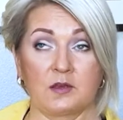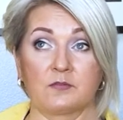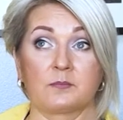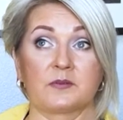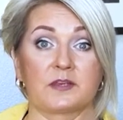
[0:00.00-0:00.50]

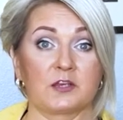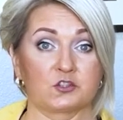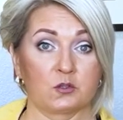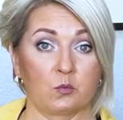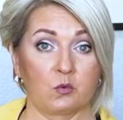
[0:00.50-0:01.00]
even
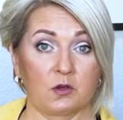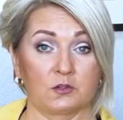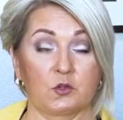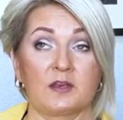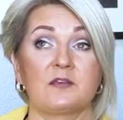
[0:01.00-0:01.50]
potential
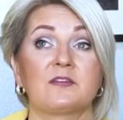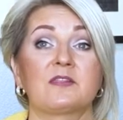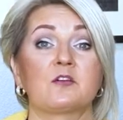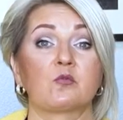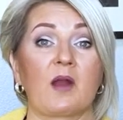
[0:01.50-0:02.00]
work, not
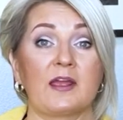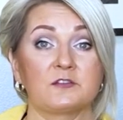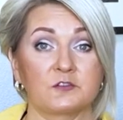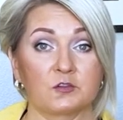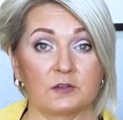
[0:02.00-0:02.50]
even the right
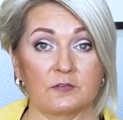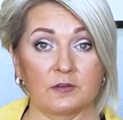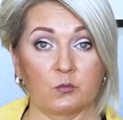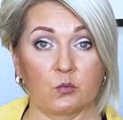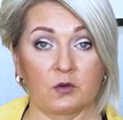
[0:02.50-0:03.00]
to live
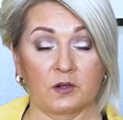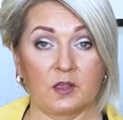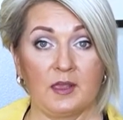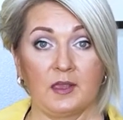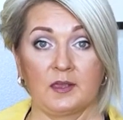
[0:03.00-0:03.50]
and
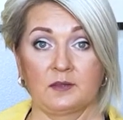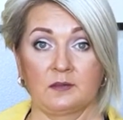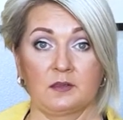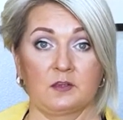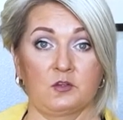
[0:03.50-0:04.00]
work
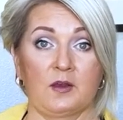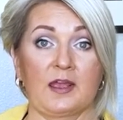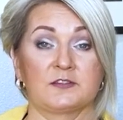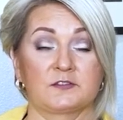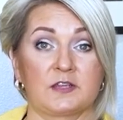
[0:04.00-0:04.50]
in the
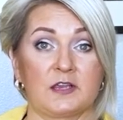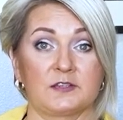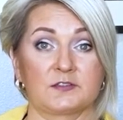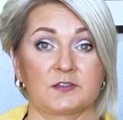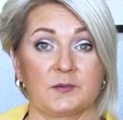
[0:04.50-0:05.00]
United
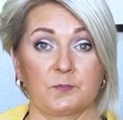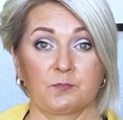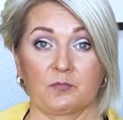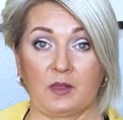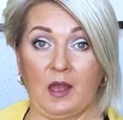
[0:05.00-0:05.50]
States.
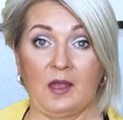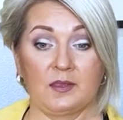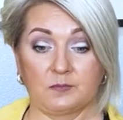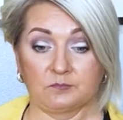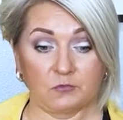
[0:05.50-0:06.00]

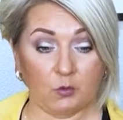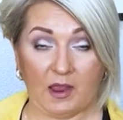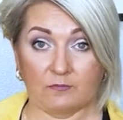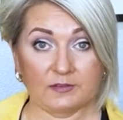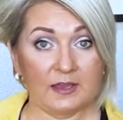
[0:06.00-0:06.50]
I don't
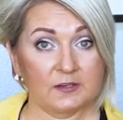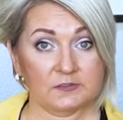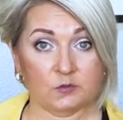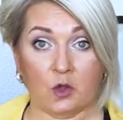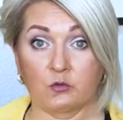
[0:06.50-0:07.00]
have
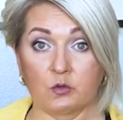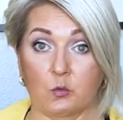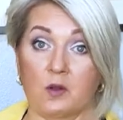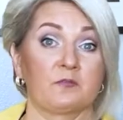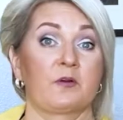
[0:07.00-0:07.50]
legs, only
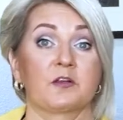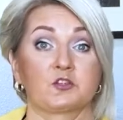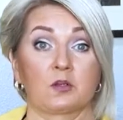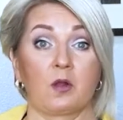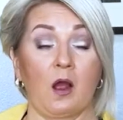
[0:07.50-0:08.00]
one
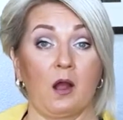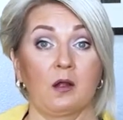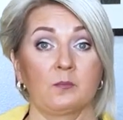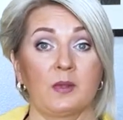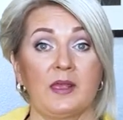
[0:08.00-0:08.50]
functional
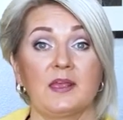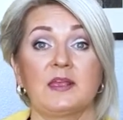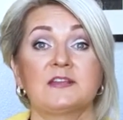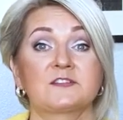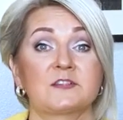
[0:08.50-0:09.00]
arm.
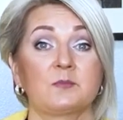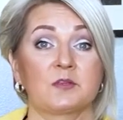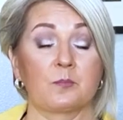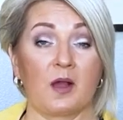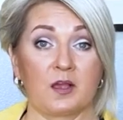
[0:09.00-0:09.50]
It seemed
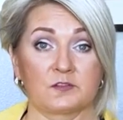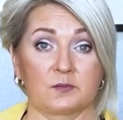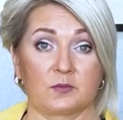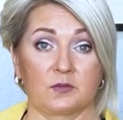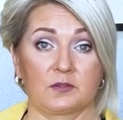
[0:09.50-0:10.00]

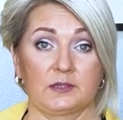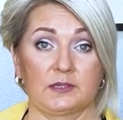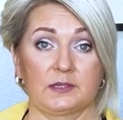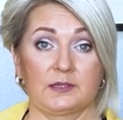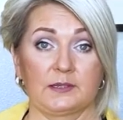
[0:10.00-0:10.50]
impossible.
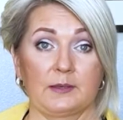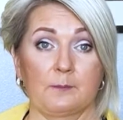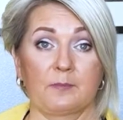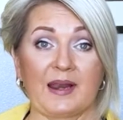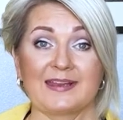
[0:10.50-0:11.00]

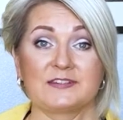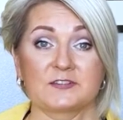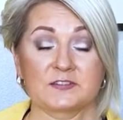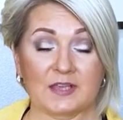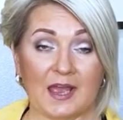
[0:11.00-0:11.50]
But I
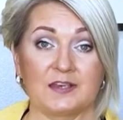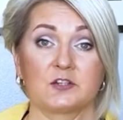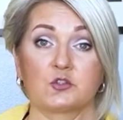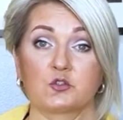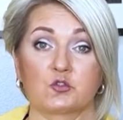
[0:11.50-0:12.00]

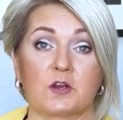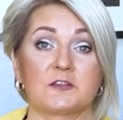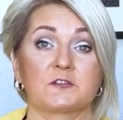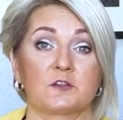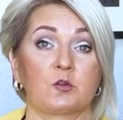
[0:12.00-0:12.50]
decided to
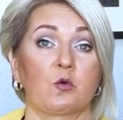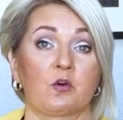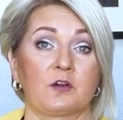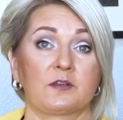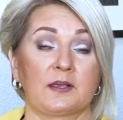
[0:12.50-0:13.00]
trust the
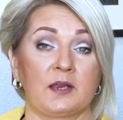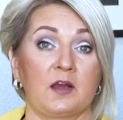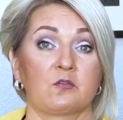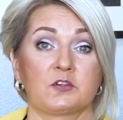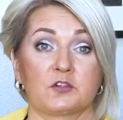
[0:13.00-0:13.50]
Lord, and I
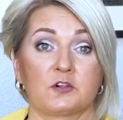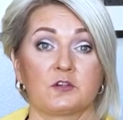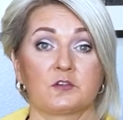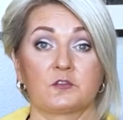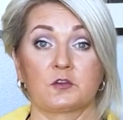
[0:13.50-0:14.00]

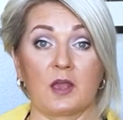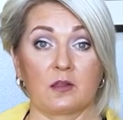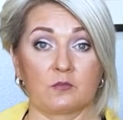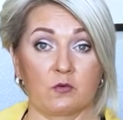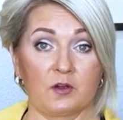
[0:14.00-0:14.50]
returned to
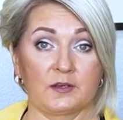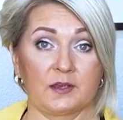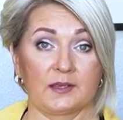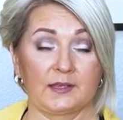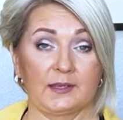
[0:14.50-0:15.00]
California.